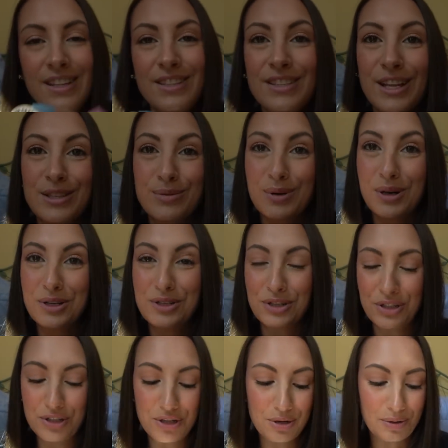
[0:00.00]
That's what I
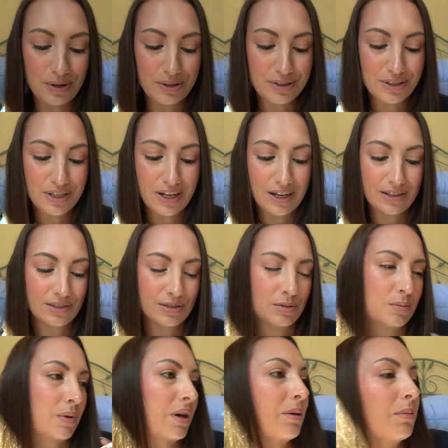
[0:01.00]
should do. I should ask
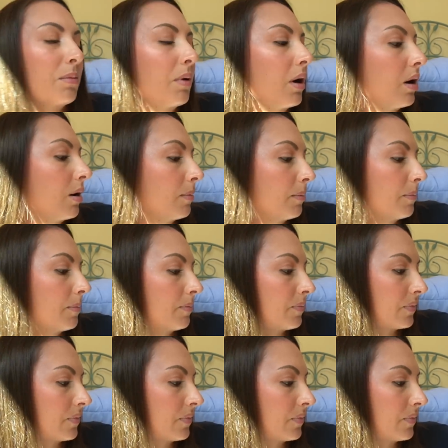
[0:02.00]
my mom.